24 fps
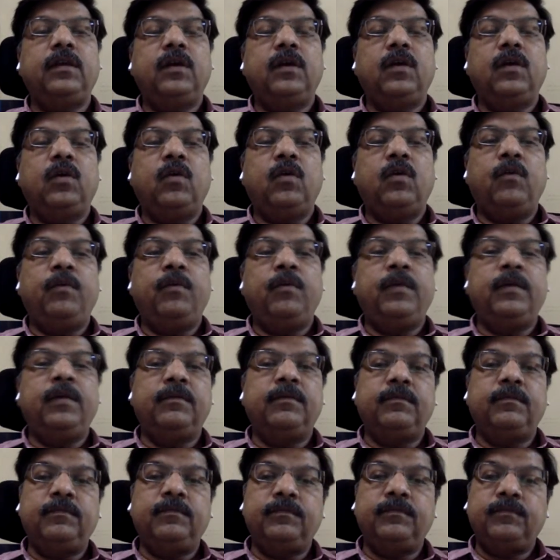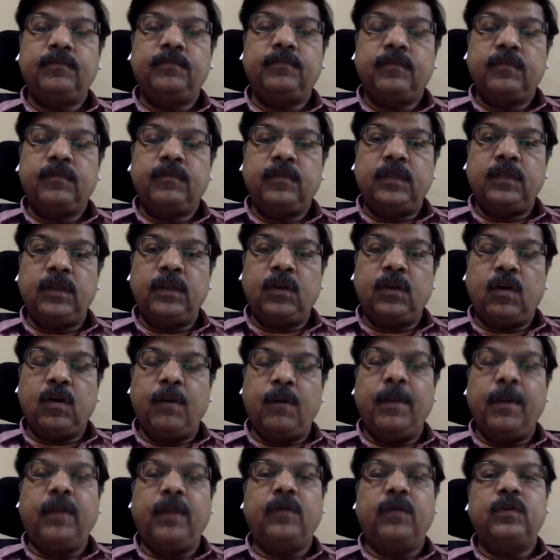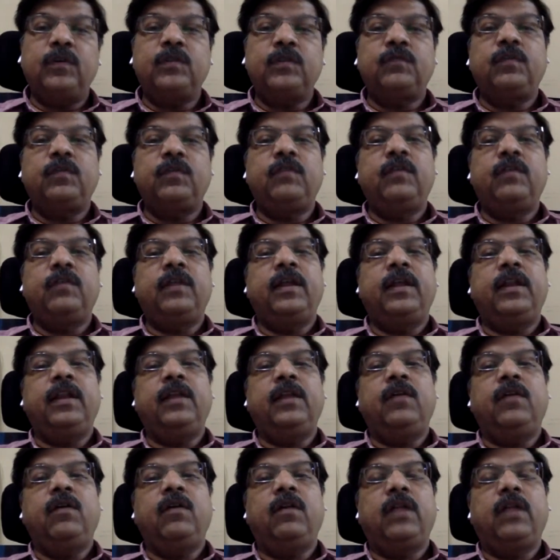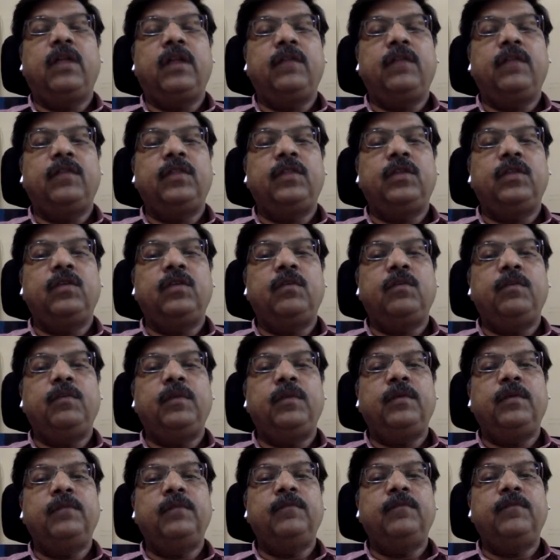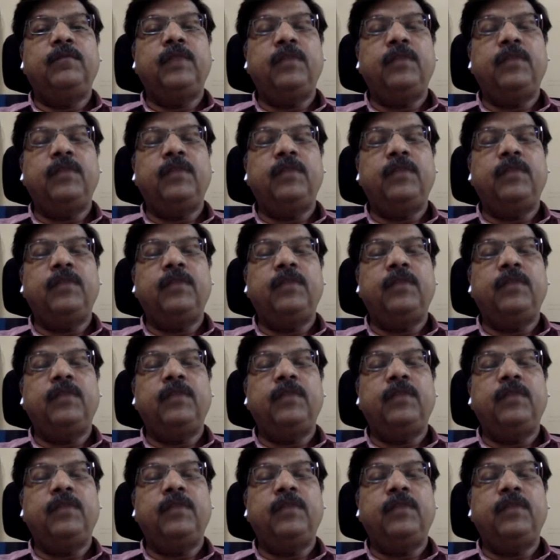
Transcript: opium, the comatose fever getting all right with the opium.